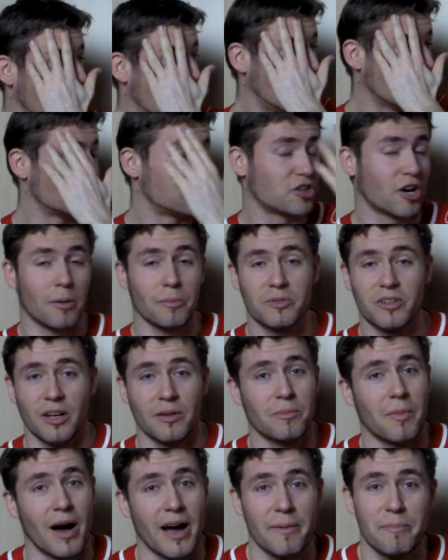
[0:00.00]
I jumped
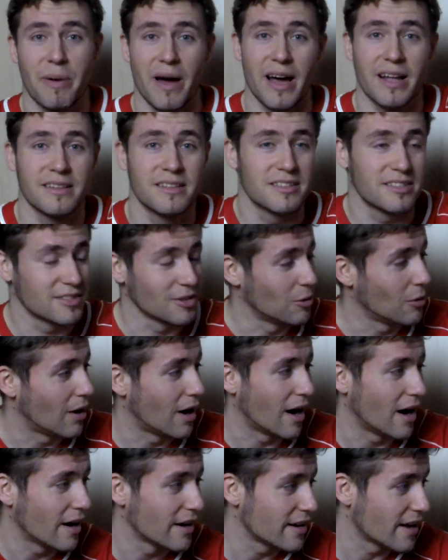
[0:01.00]
on my bed so
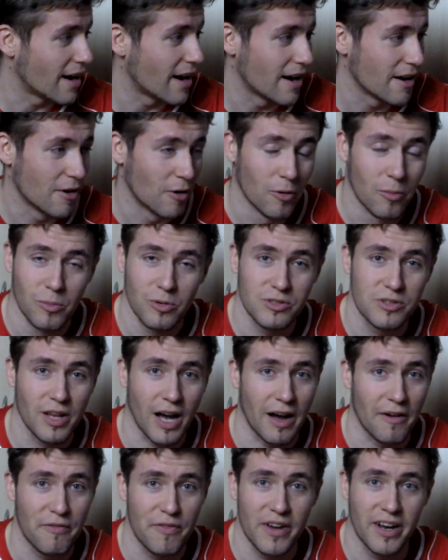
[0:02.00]
hard, I
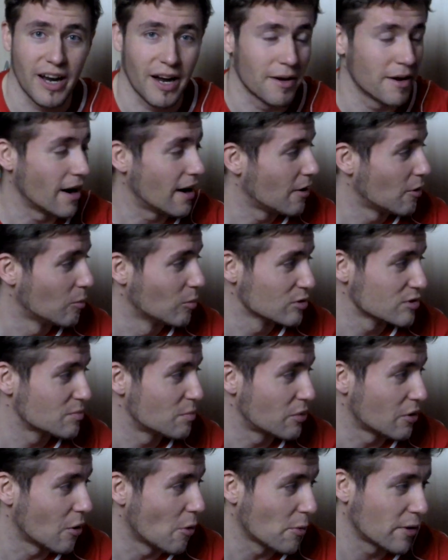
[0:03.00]
think I almost
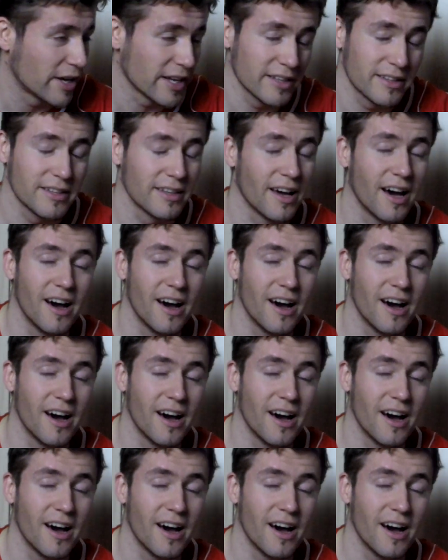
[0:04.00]
broke it.